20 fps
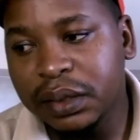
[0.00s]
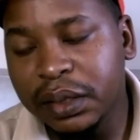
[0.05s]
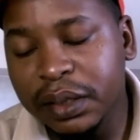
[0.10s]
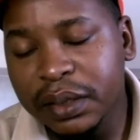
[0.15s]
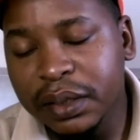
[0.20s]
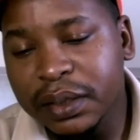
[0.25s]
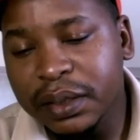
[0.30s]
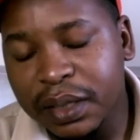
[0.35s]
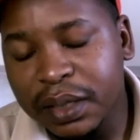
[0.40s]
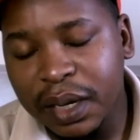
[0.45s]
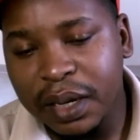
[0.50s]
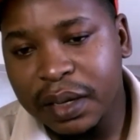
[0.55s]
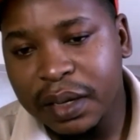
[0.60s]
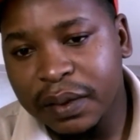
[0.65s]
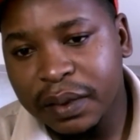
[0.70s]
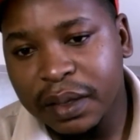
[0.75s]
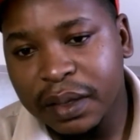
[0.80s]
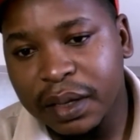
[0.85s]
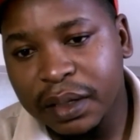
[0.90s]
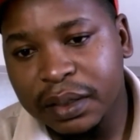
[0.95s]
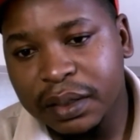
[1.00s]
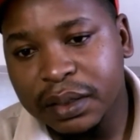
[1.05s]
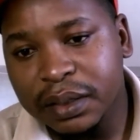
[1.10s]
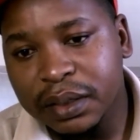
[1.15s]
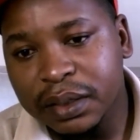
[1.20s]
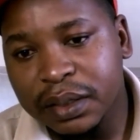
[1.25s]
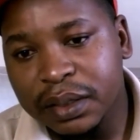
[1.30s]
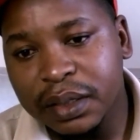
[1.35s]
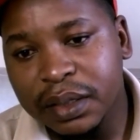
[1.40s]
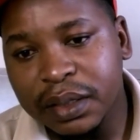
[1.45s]
he's saying that
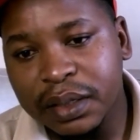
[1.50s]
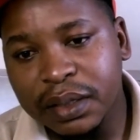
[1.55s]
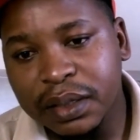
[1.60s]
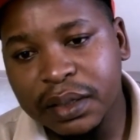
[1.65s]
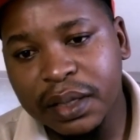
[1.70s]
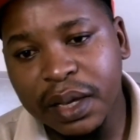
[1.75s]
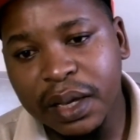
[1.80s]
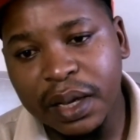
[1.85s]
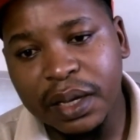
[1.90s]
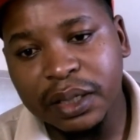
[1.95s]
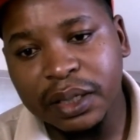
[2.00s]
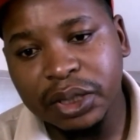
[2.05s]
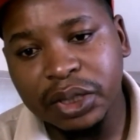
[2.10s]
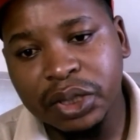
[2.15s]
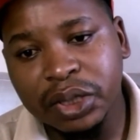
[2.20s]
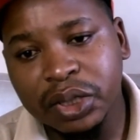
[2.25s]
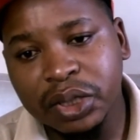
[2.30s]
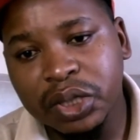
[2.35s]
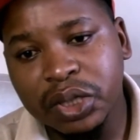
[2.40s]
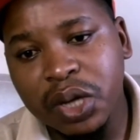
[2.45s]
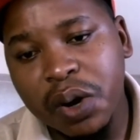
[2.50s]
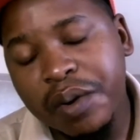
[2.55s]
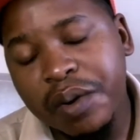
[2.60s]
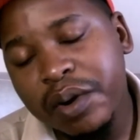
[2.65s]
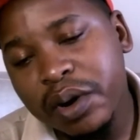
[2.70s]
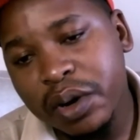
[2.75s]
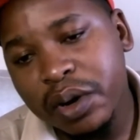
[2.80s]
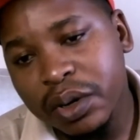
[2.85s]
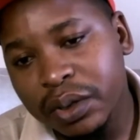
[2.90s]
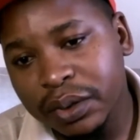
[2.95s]
they had so
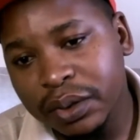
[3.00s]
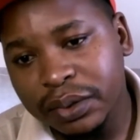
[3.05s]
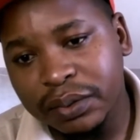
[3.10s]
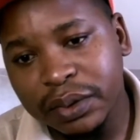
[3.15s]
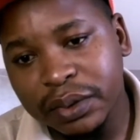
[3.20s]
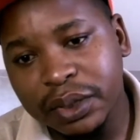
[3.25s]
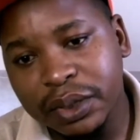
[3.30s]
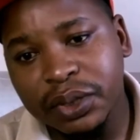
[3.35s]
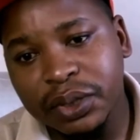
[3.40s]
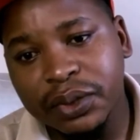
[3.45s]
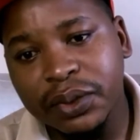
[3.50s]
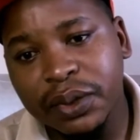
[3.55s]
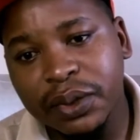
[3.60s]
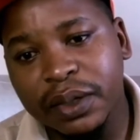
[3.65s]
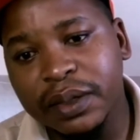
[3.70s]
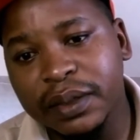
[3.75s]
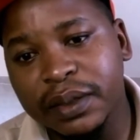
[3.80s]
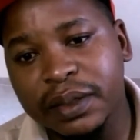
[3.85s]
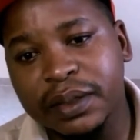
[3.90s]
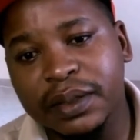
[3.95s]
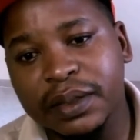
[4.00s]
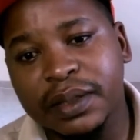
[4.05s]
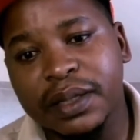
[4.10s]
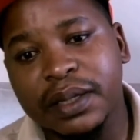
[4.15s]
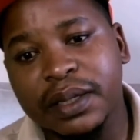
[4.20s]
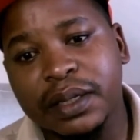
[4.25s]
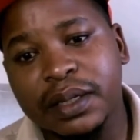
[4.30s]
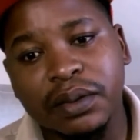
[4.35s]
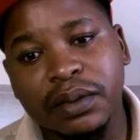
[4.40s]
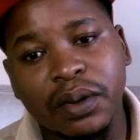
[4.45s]
long to install these
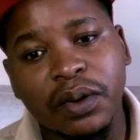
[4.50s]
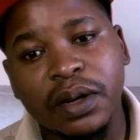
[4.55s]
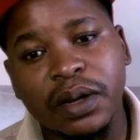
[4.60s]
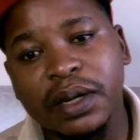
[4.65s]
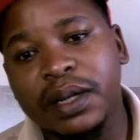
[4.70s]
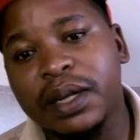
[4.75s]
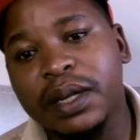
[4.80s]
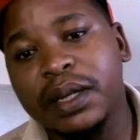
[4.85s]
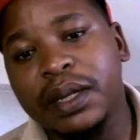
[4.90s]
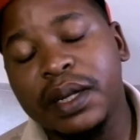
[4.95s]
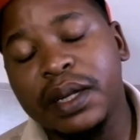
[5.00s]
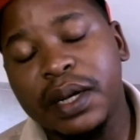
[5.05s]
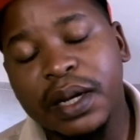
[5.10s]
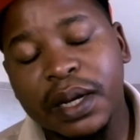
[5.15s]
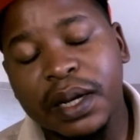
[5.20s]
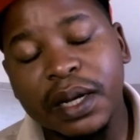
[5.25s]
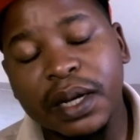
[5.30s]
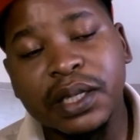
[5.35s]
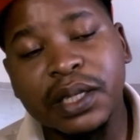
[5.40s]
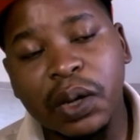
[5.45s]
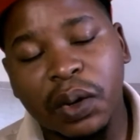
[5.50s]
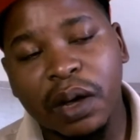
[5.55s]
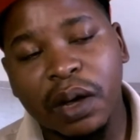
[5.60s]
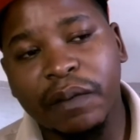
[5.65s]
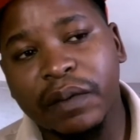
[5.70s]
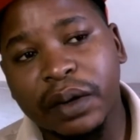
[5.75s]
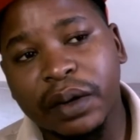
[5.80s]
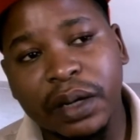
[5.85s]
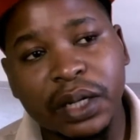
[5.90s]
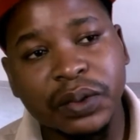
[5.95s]
things. As South
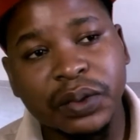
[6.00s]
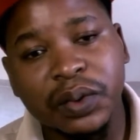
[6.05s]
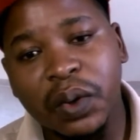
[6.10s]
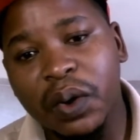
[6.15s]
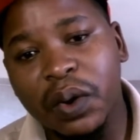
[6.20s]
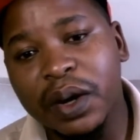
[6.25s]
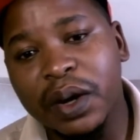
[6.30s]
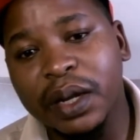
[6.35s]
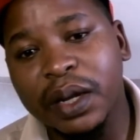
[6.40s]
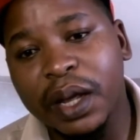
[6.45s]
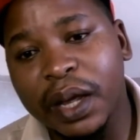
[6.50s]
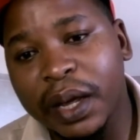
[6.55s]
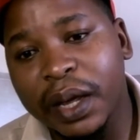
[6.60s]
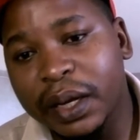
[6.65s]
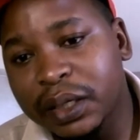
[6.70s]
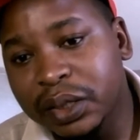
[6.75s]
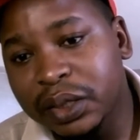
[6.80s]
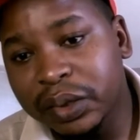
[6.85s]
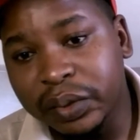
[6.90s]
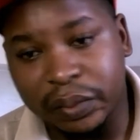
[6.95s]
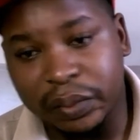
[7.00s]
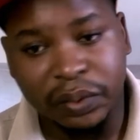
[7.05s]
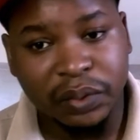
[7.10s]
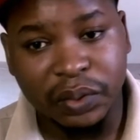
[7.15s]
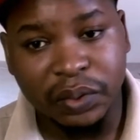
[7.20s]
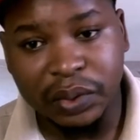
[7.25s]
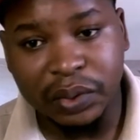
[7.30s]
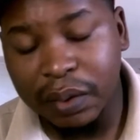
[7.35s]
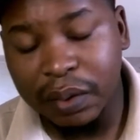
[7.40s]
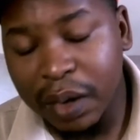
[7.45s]
Africans, we only had
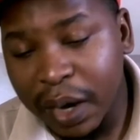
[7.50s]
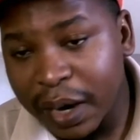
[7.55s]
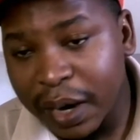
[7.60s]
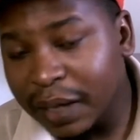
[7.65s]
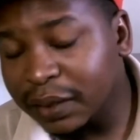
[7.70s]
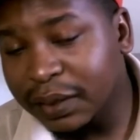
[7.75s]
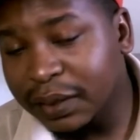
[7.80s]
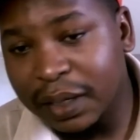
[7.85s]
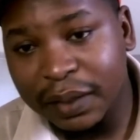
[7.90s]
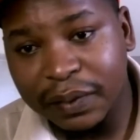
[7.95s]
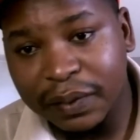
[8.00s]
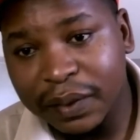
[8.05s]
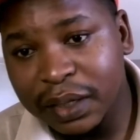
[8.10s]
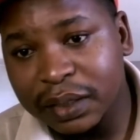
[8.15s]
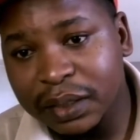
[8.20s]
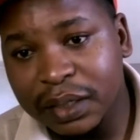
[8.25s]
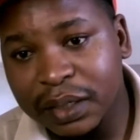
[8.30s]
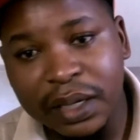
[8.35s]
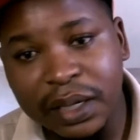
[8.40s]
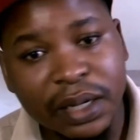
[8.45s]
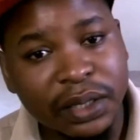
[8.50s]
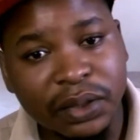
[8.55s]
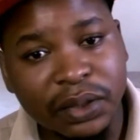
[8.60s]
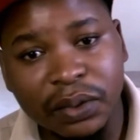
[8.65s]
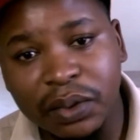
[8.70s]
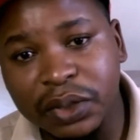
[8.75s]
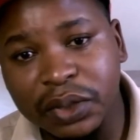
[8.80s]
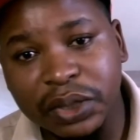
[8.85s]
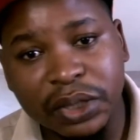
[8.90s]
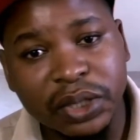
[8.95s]
less than 30
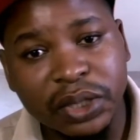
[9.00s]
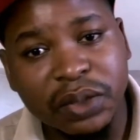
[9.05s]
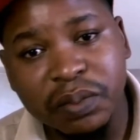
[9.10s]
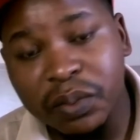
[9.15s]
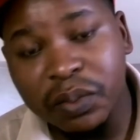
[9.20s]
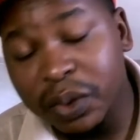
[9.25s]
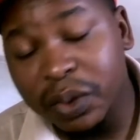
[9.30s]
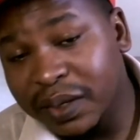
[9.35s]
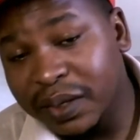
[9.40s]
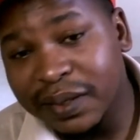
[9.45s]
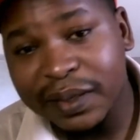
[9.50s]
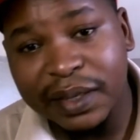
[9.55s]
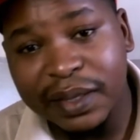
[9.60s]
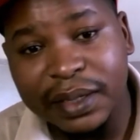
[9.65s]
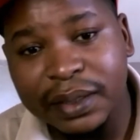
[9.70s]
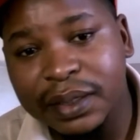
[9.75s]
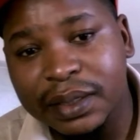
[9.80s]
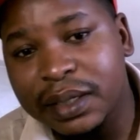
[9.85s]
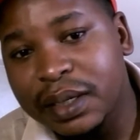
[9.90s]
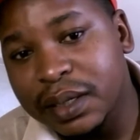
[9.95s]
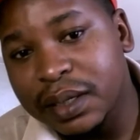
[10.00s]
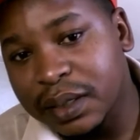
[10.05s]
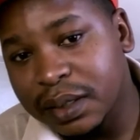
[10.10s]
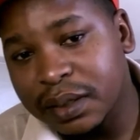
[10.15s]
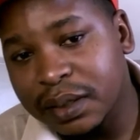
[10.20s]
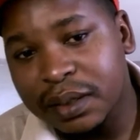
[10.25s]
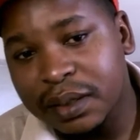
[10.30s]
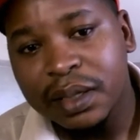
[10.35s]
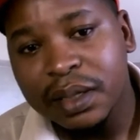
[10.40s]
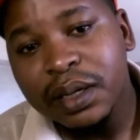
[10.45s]
years or just more than 30
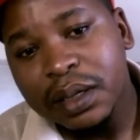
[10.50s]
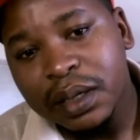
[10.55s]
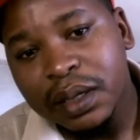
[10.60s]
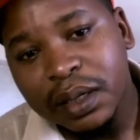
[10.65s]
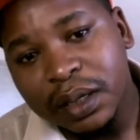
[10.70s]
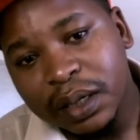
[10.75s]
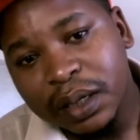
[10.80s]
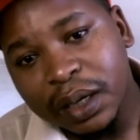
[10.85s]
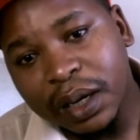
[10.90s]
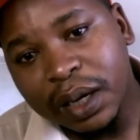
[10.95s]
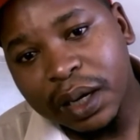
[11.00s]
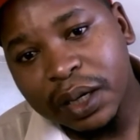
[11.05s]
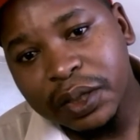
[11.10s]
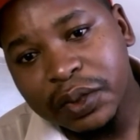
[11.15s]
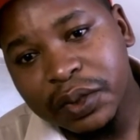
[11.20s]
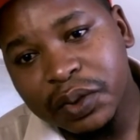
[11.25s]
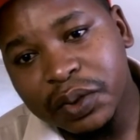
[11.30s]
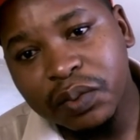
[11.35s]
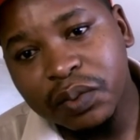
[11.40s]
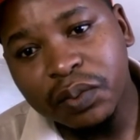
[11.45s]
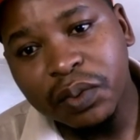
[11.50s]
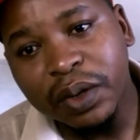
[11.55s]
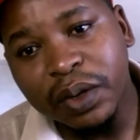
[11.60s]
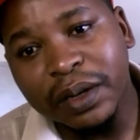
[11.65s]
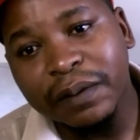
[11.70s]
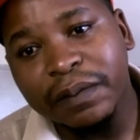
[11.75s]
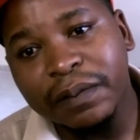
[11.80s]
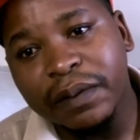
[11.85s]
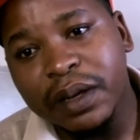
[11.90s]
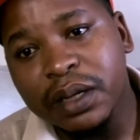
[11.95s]
years to
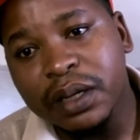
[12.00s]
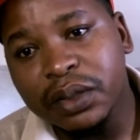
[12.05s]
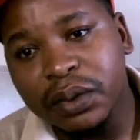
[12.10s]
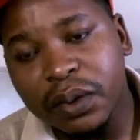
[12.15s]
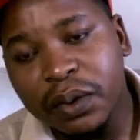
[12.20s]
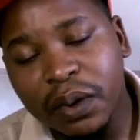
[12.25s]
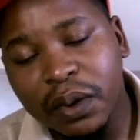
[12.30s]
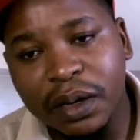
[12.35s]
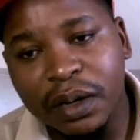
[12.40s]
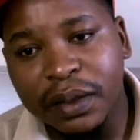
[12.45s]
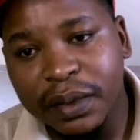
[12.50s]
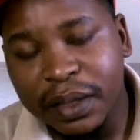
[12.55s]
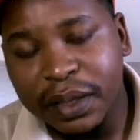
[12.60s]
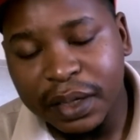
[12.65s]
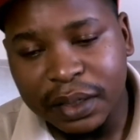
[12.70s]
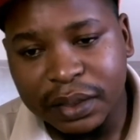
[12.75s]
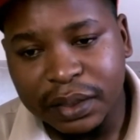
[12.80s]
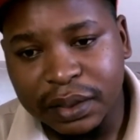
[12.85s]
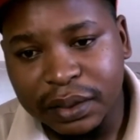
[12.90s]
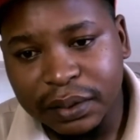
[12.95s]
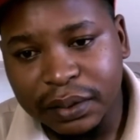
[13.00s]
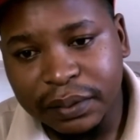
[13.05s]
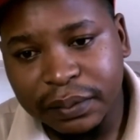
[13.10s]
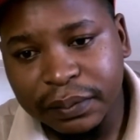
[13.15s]
reverse all that.